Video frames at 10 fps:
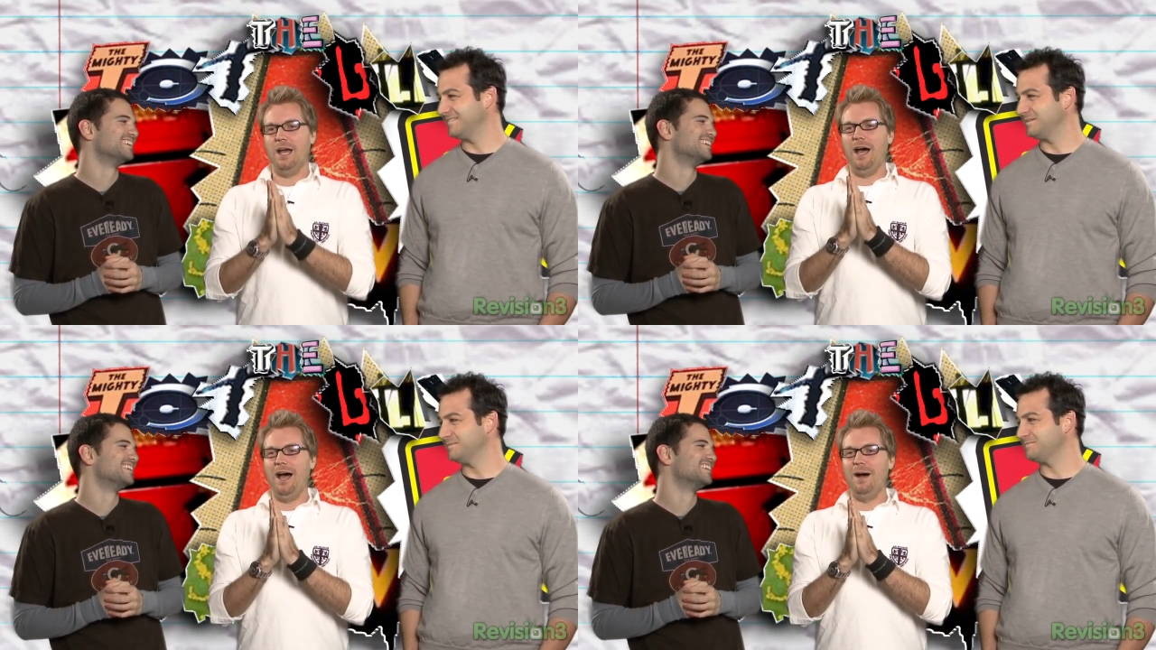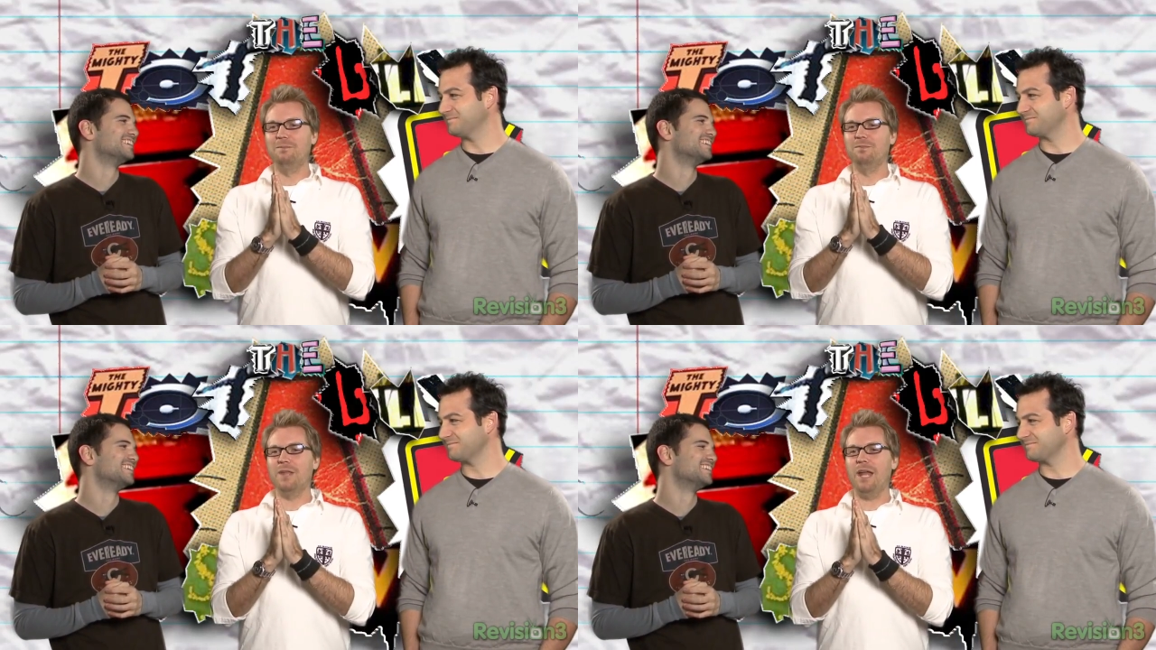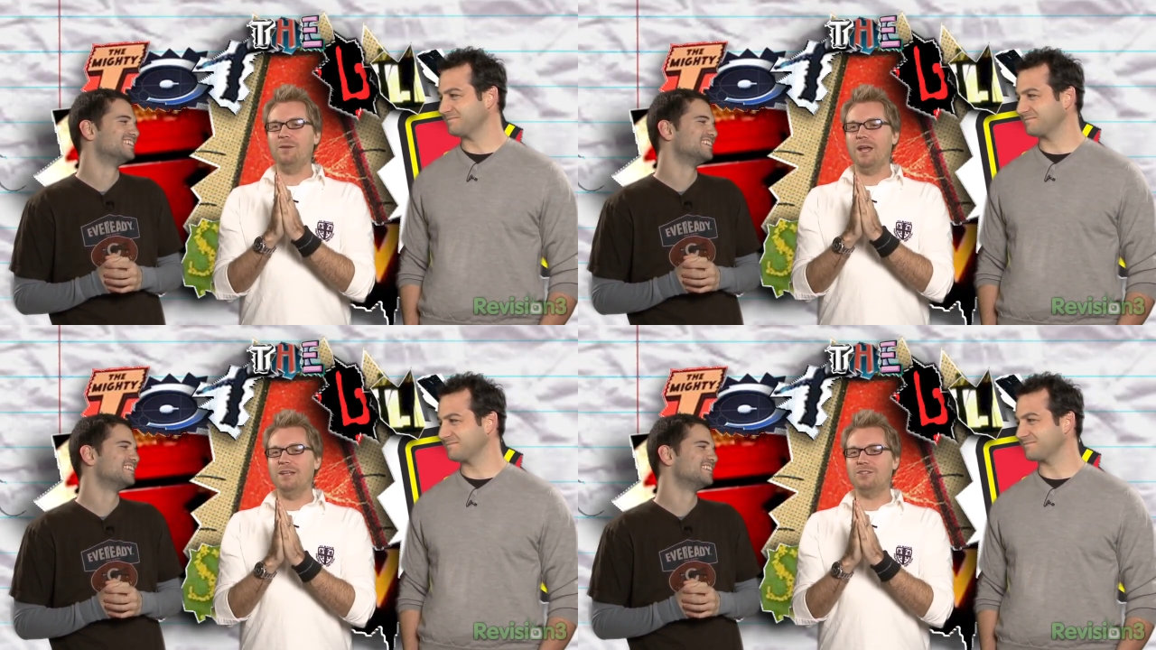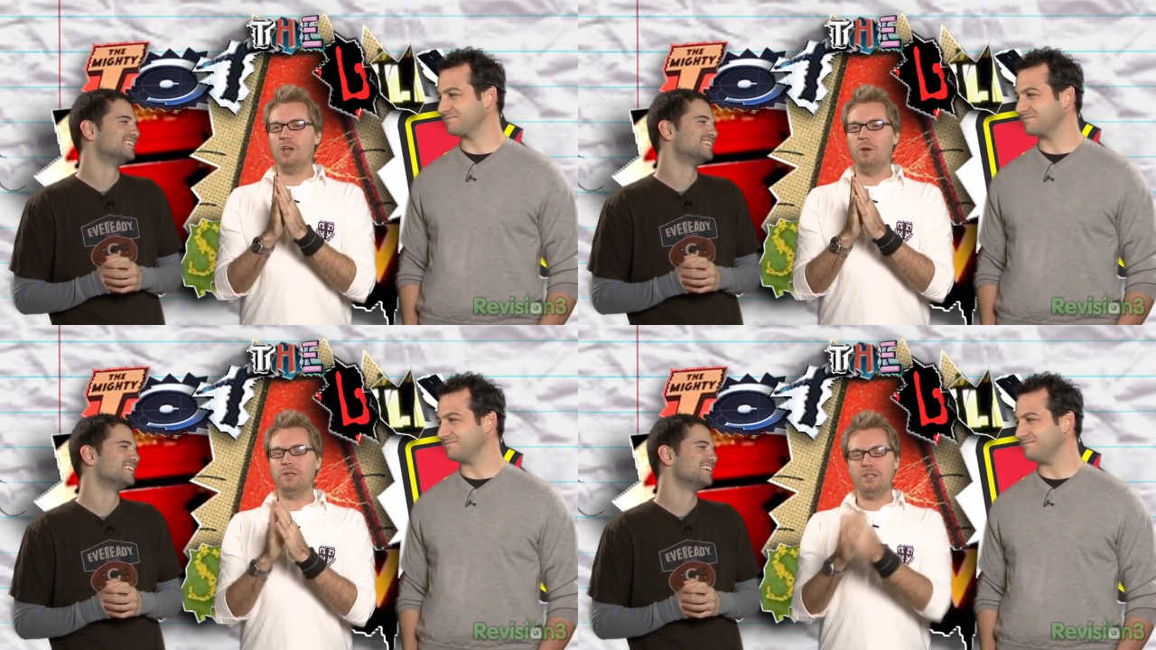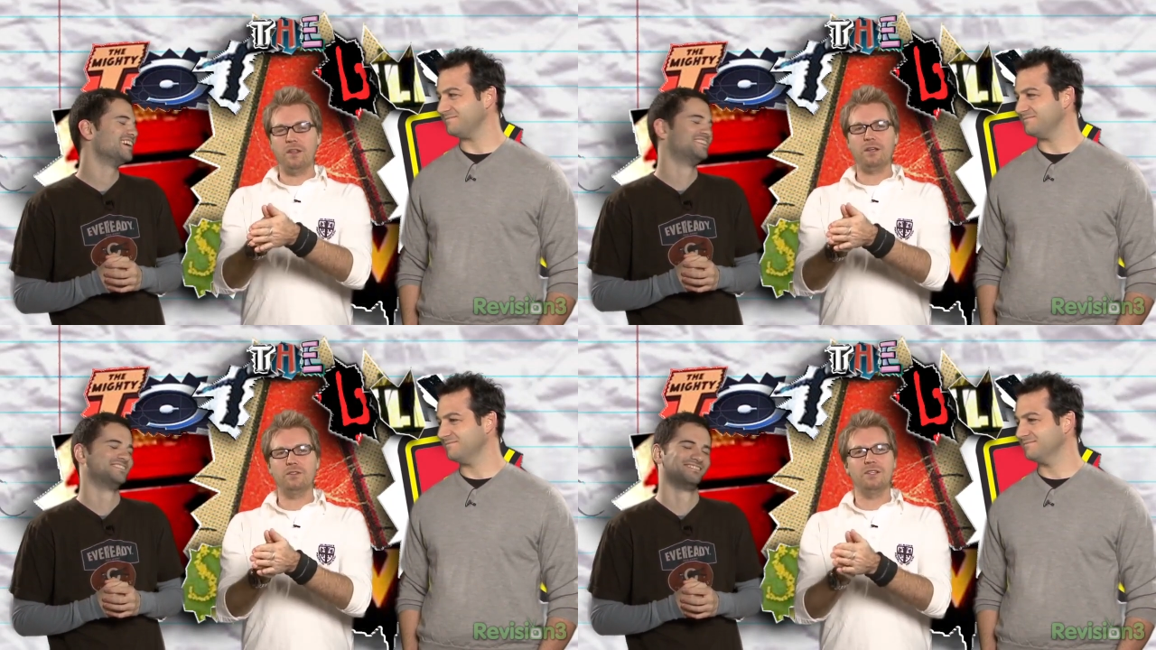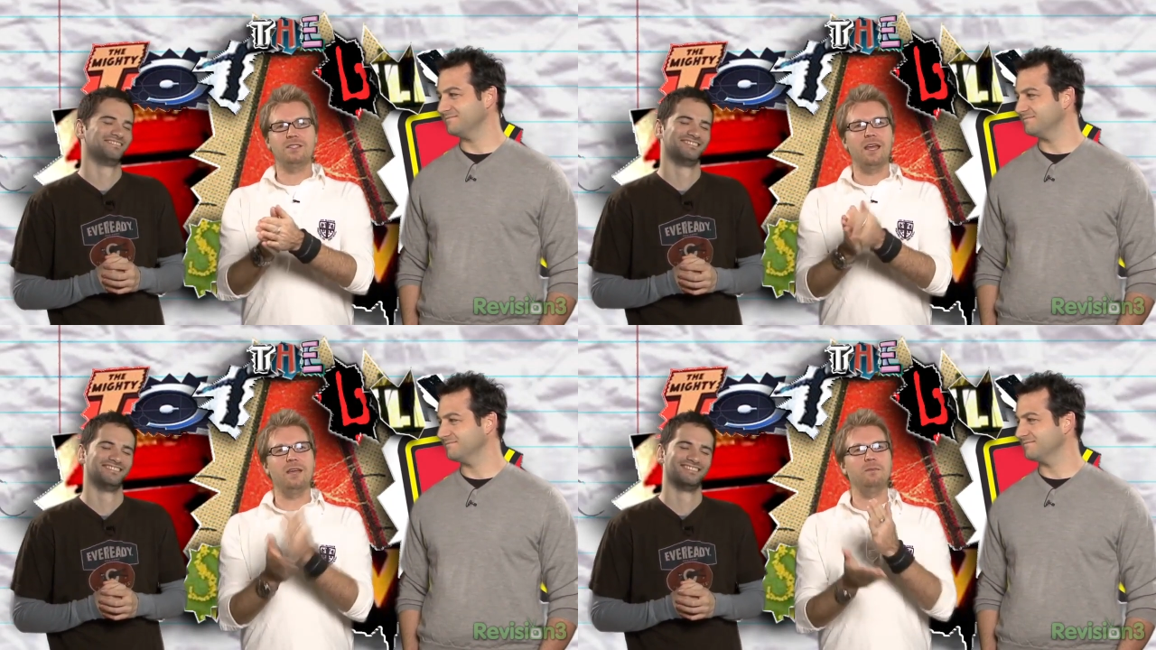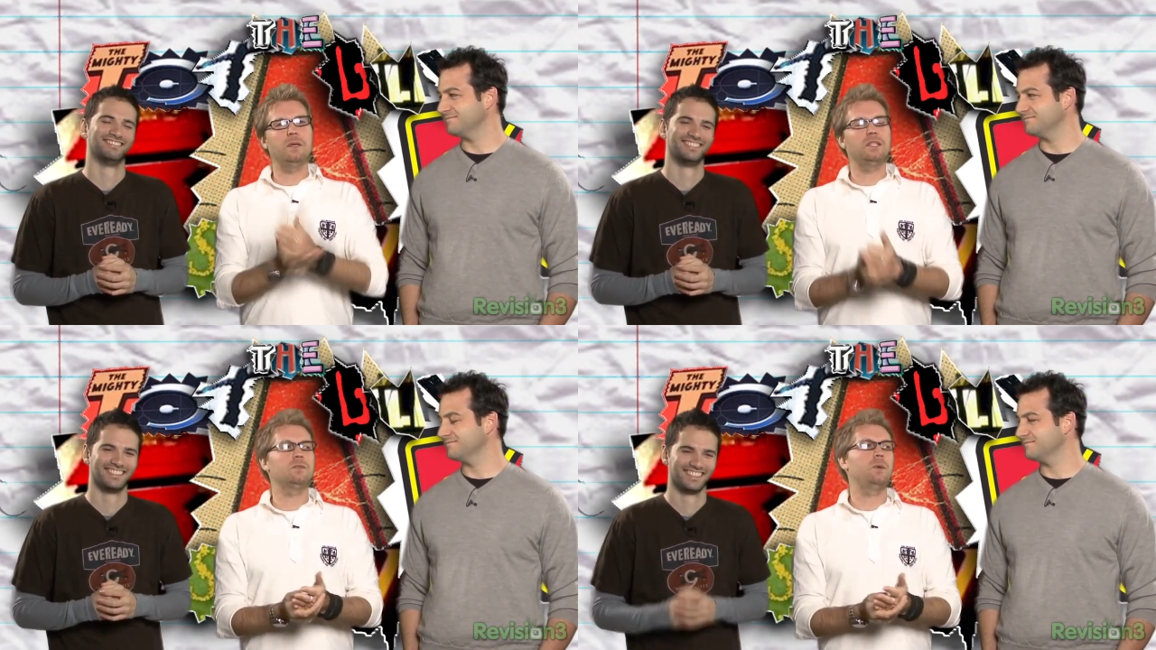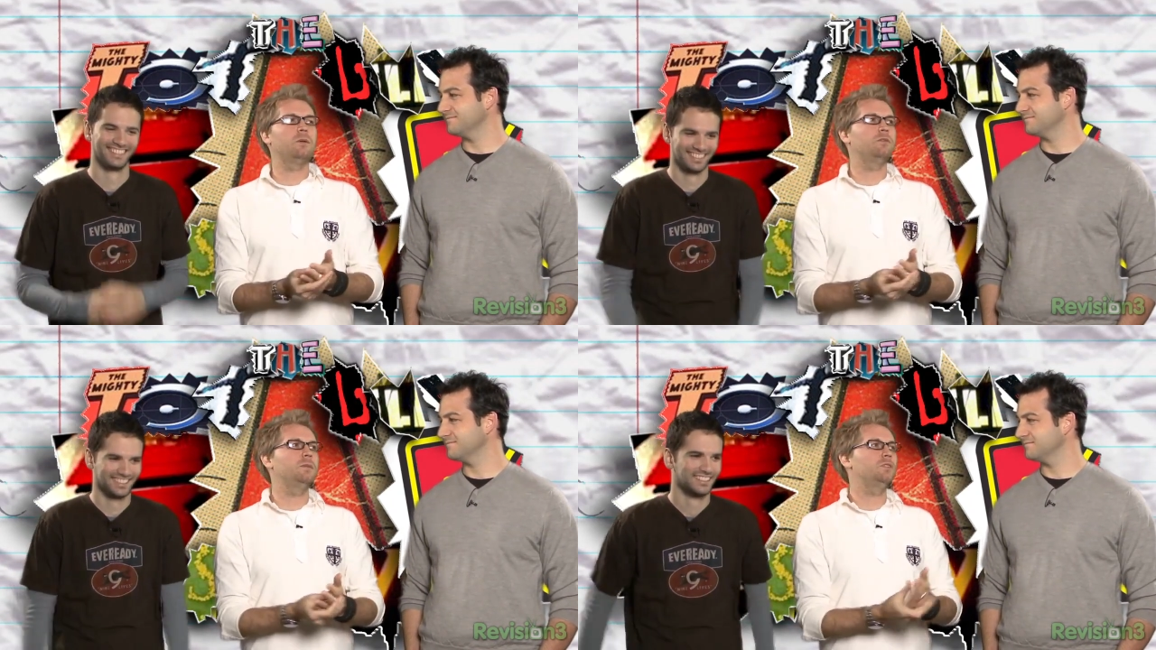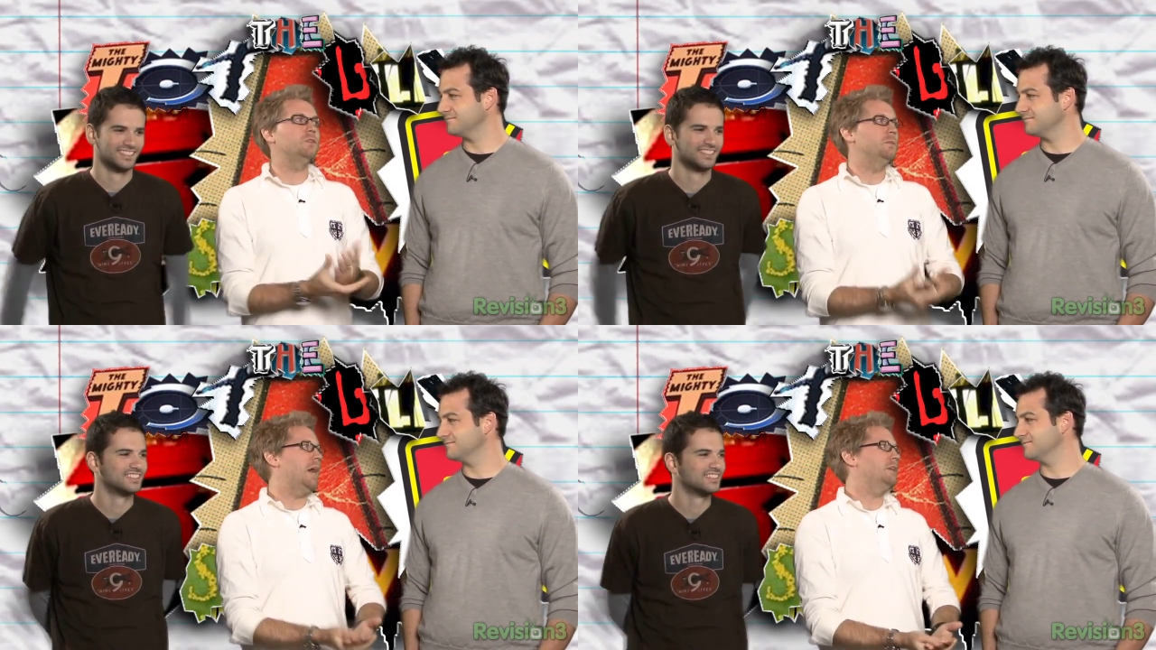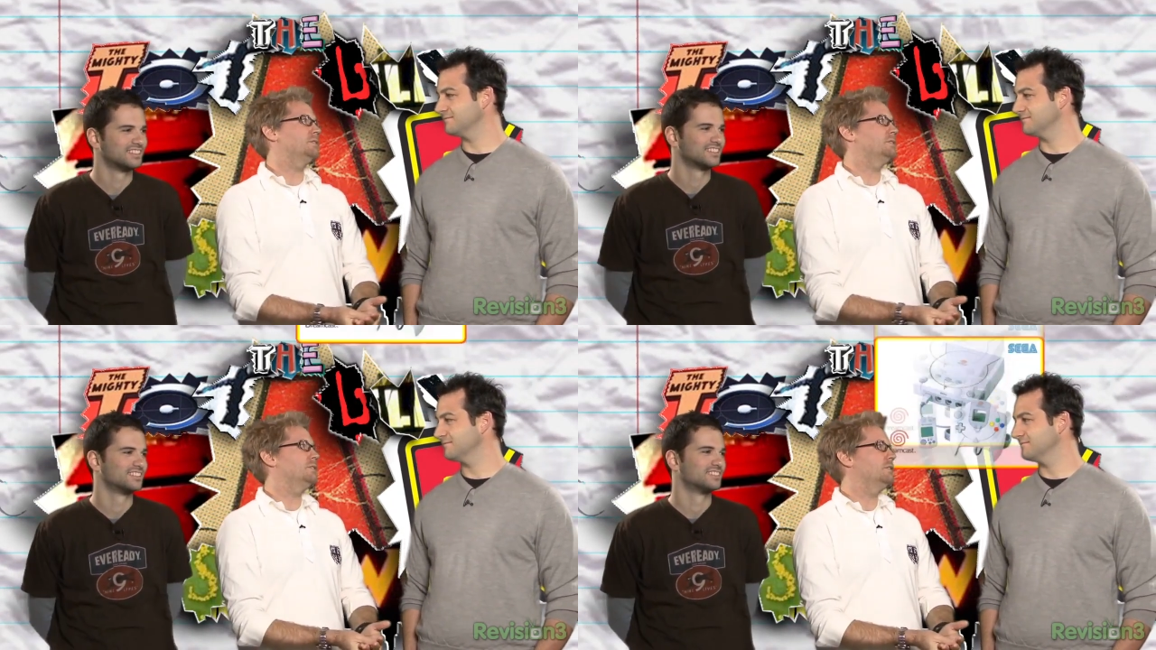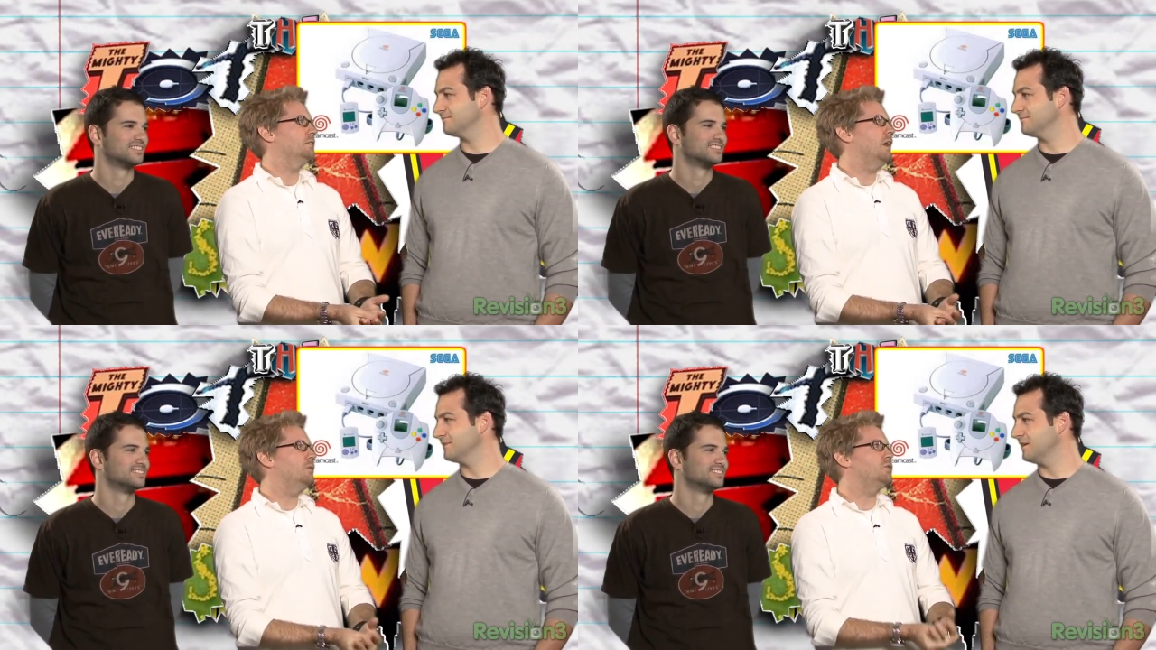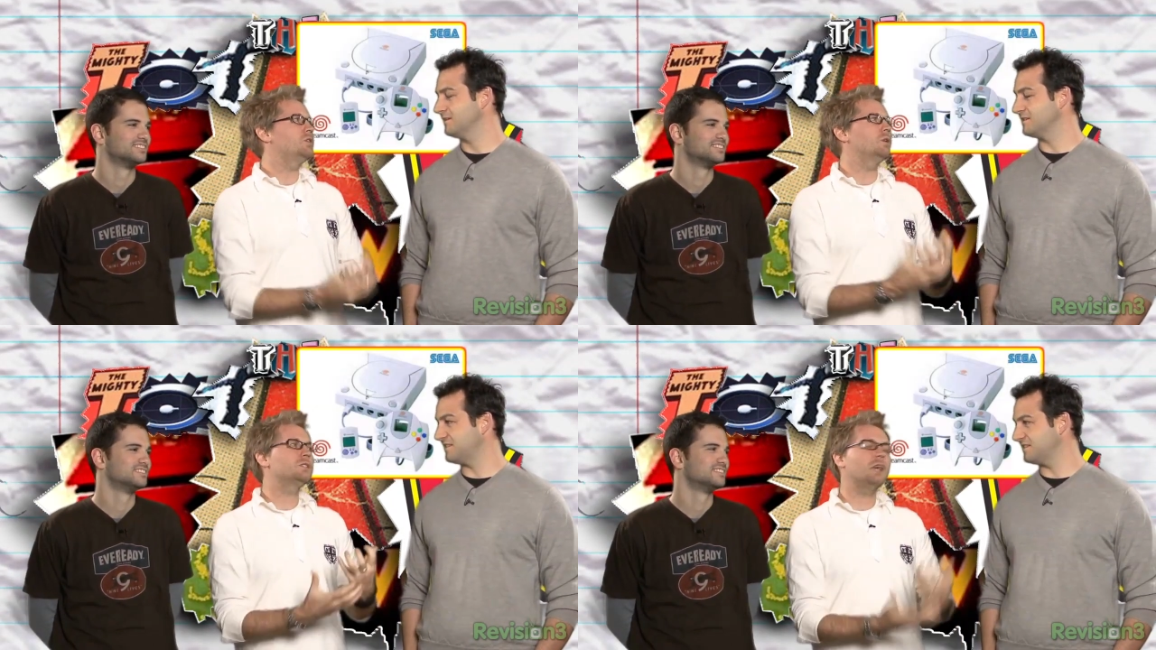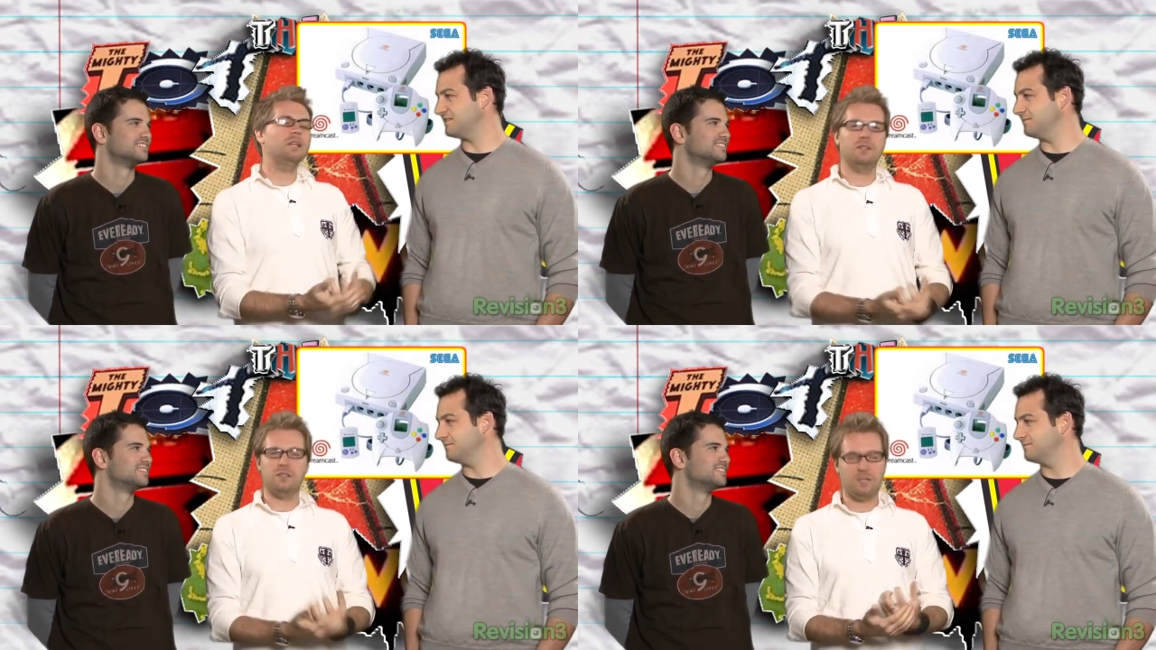Speaker 1: But um, anyway, so but the other thing I was going to say, big disappointment for me, Dreamcast. I was so the excited system? for the